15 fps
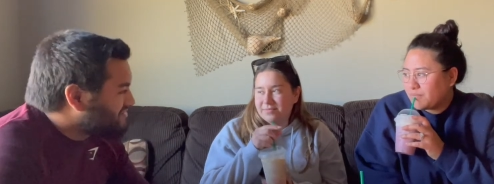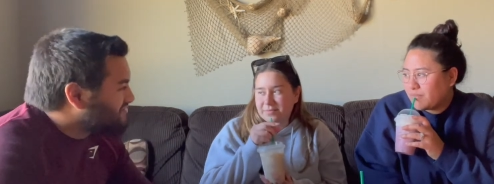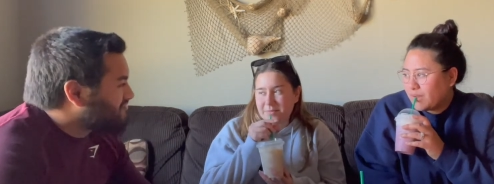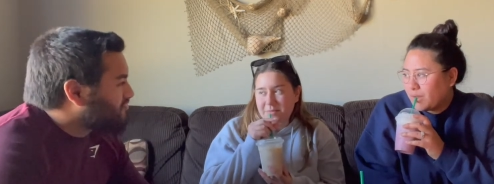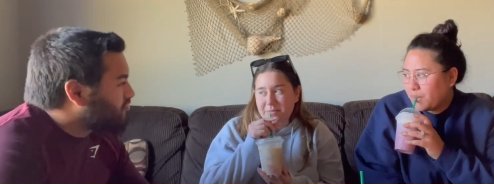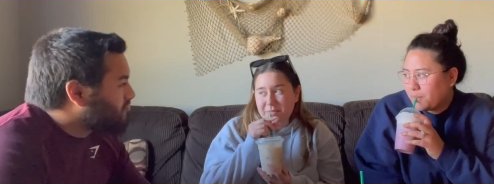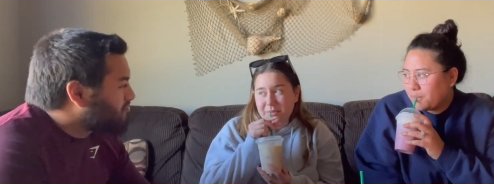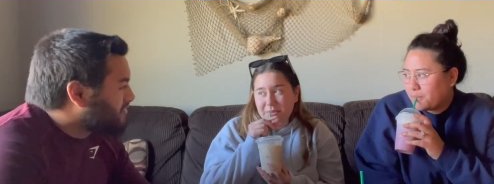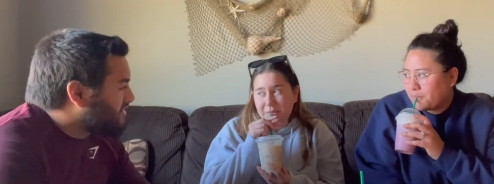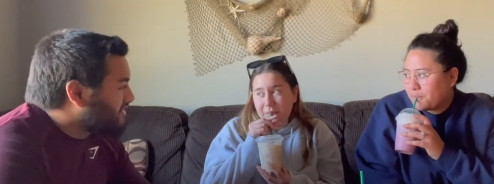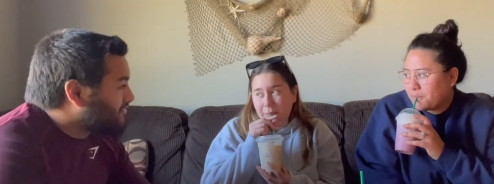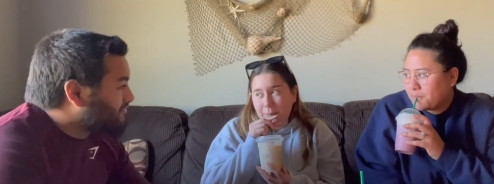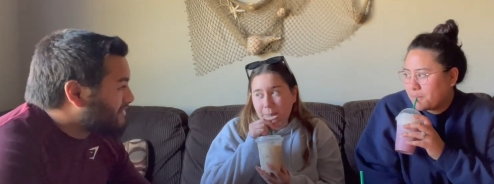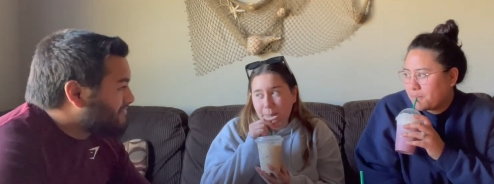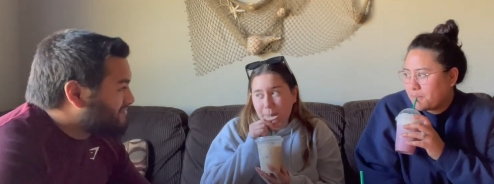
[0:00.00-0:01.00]
Speaker 1: to do the whole pot
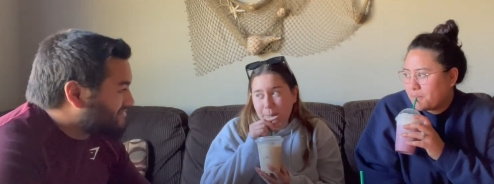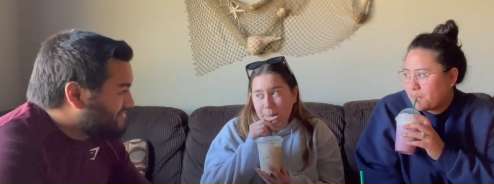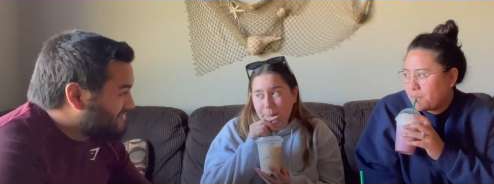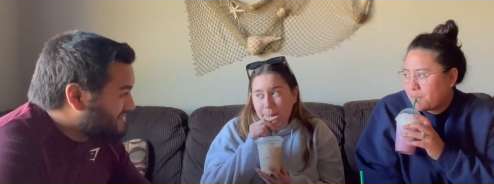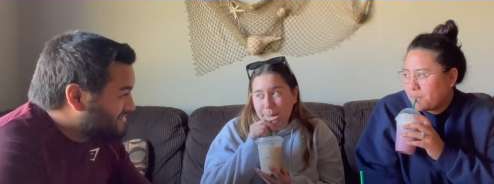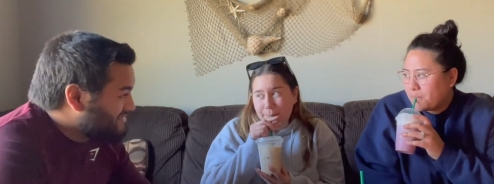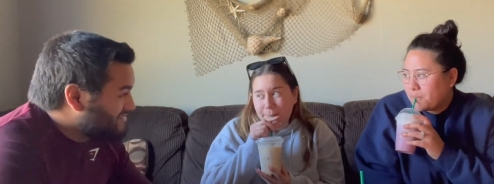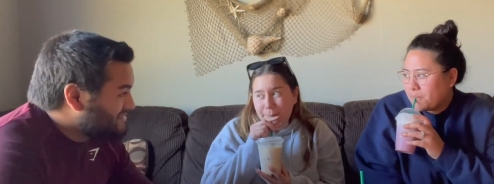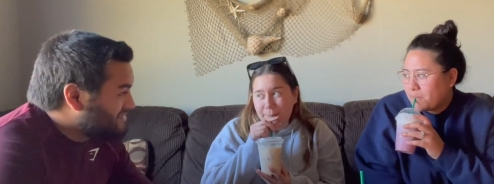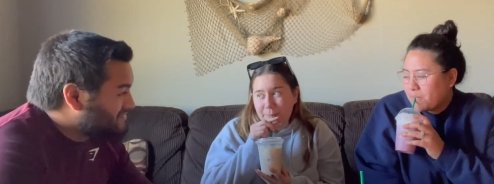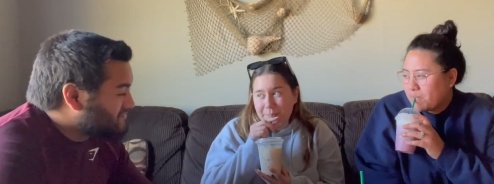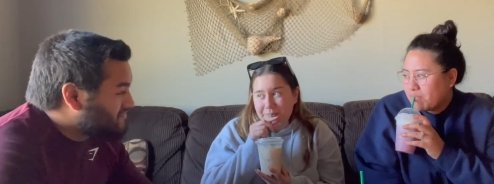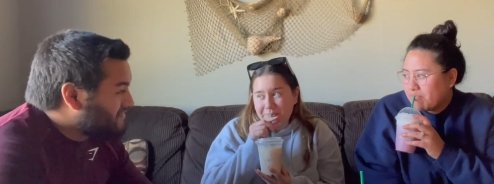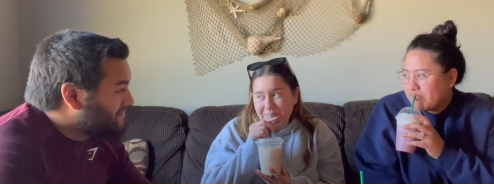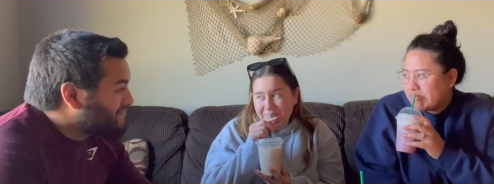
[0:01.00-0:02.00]
crap. I mean, takes
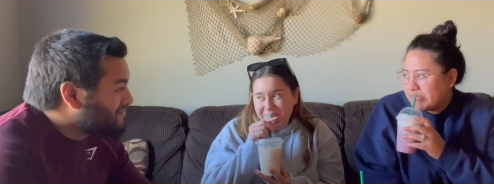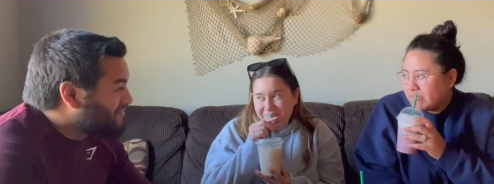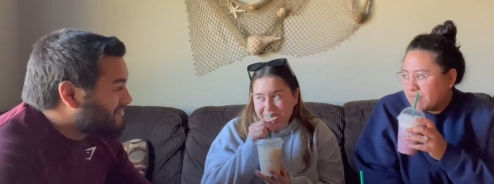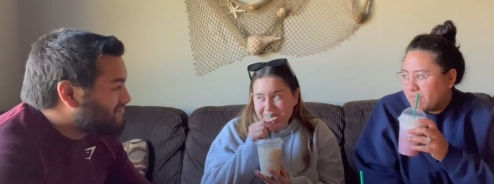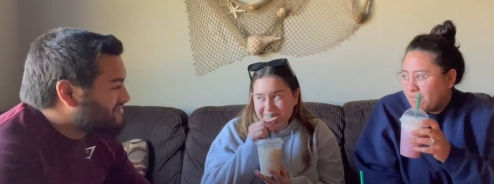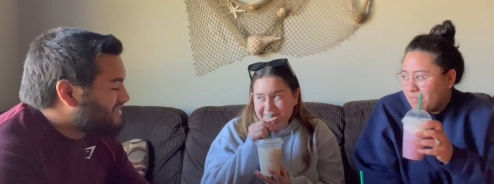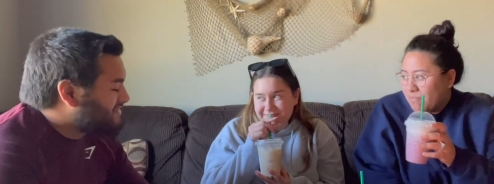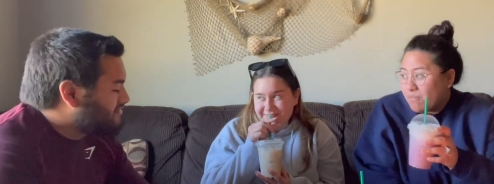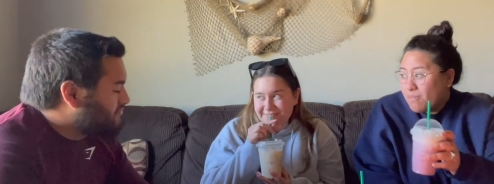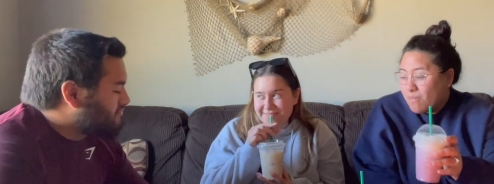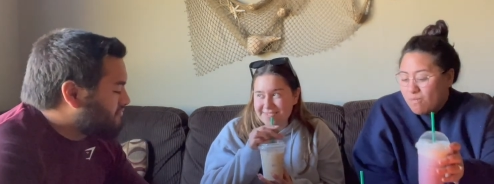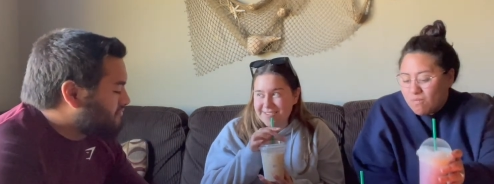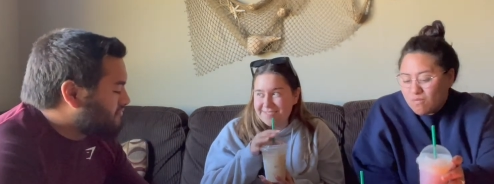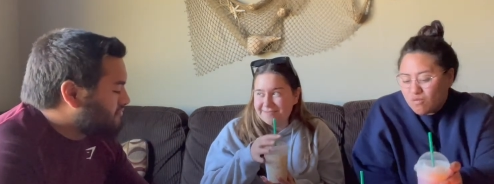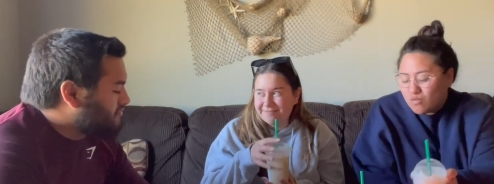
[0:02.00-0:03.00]
forever. And I was like,
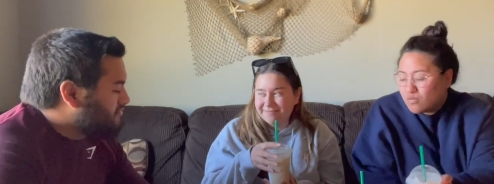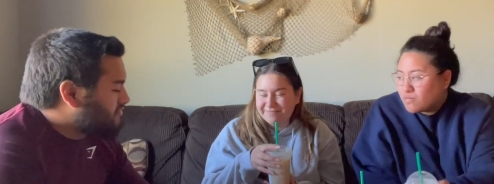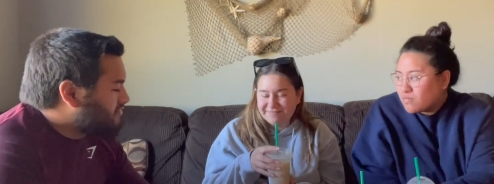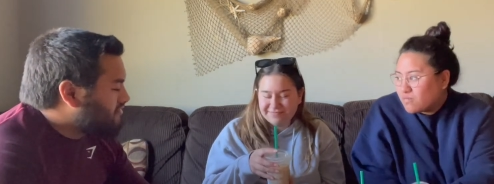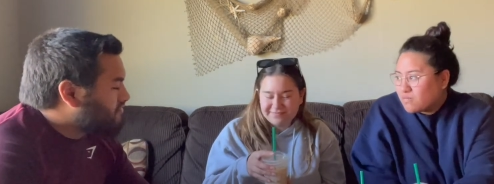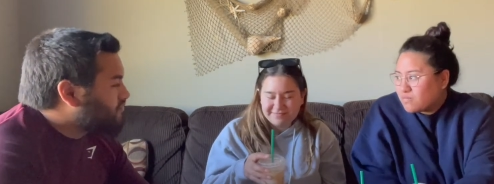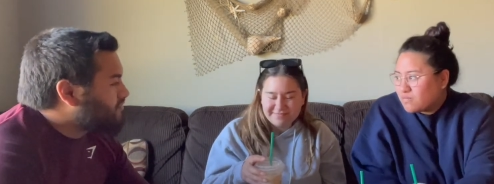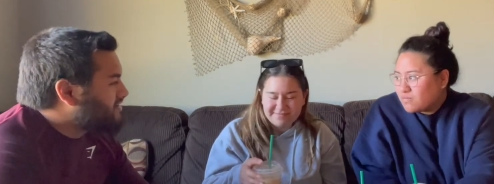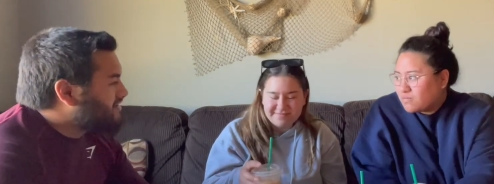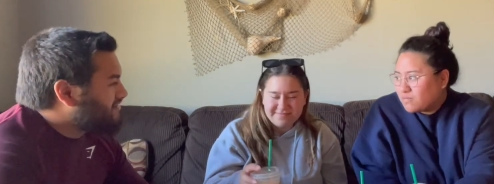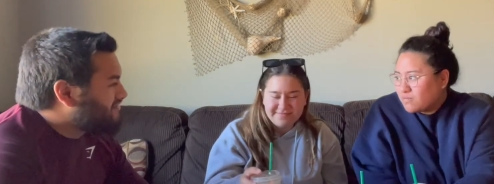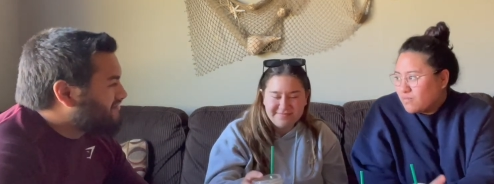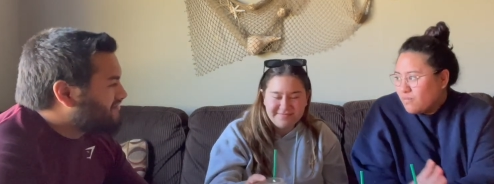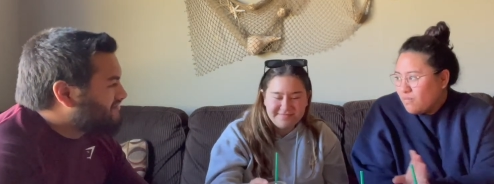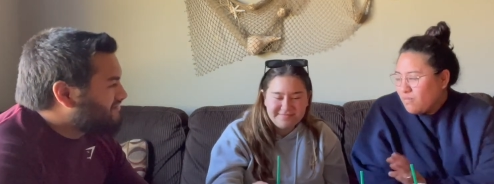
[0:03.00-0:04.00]
oh wait,
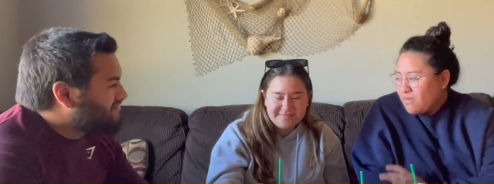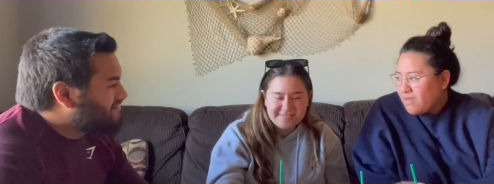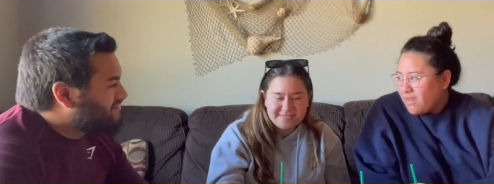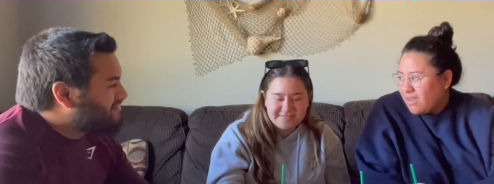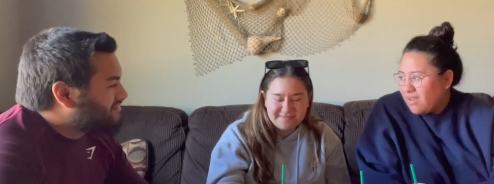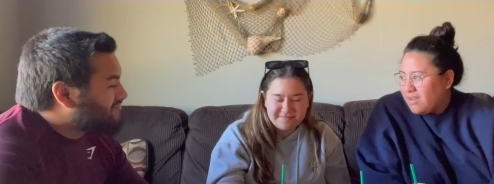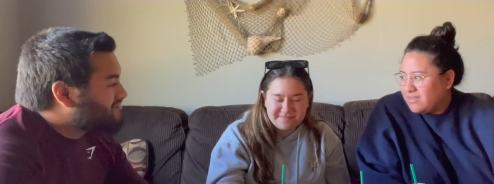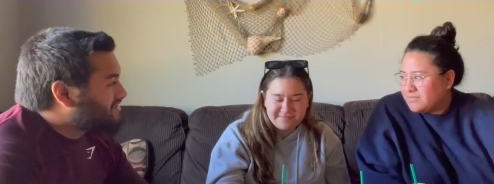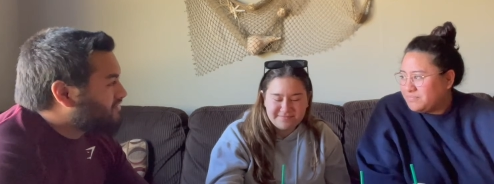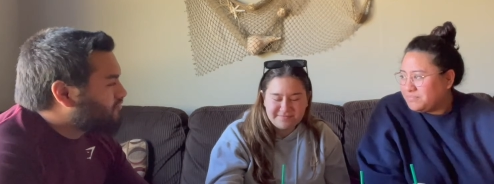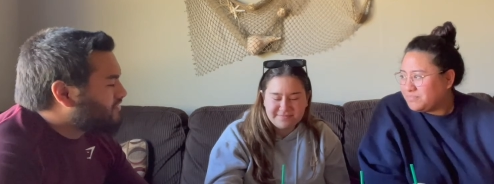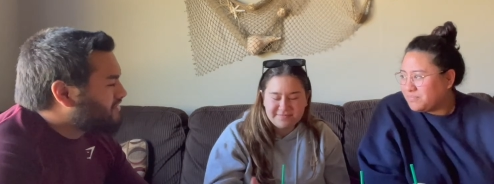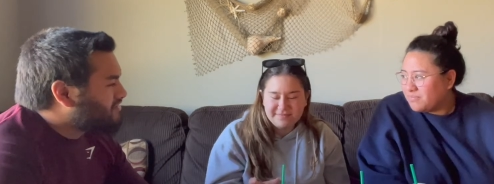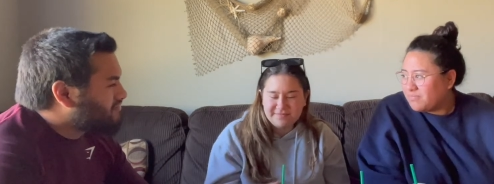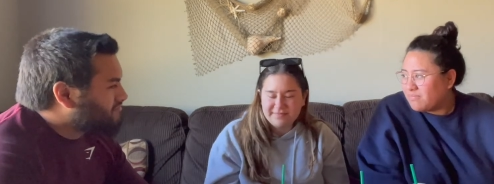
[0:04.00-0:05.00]
and I was like,
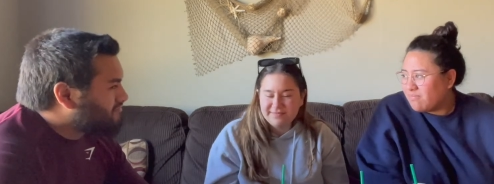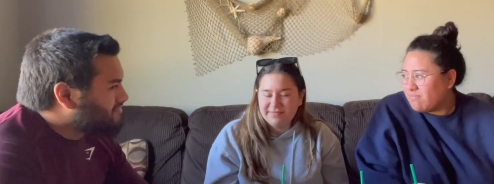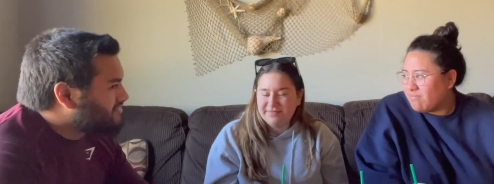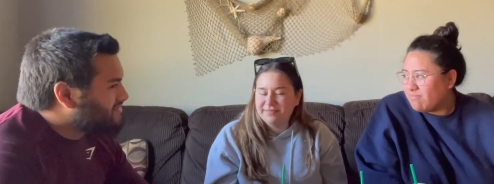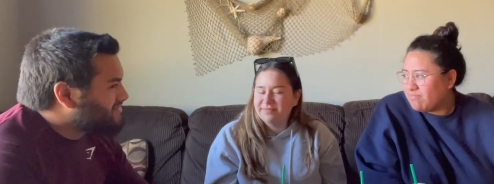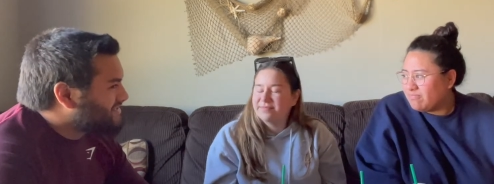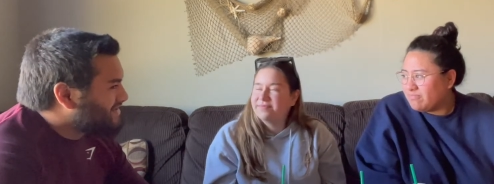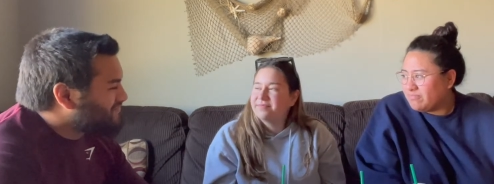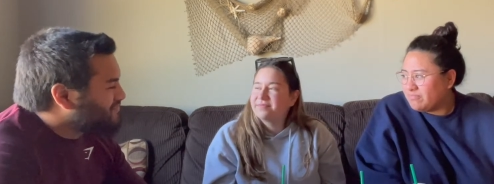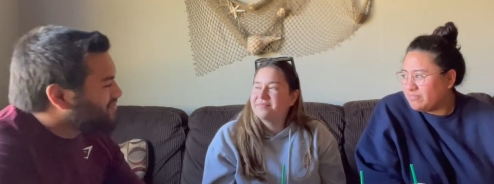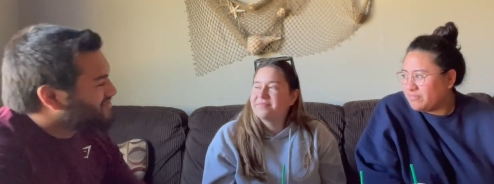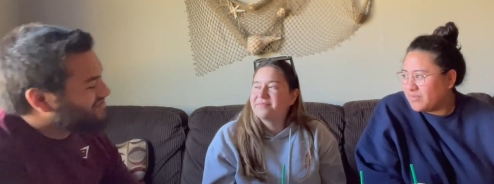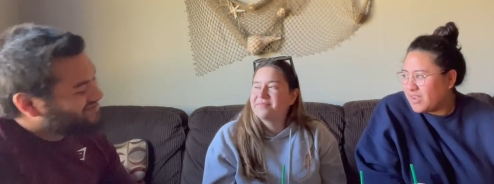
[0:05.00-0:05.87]
wait, no, she doesn't have one.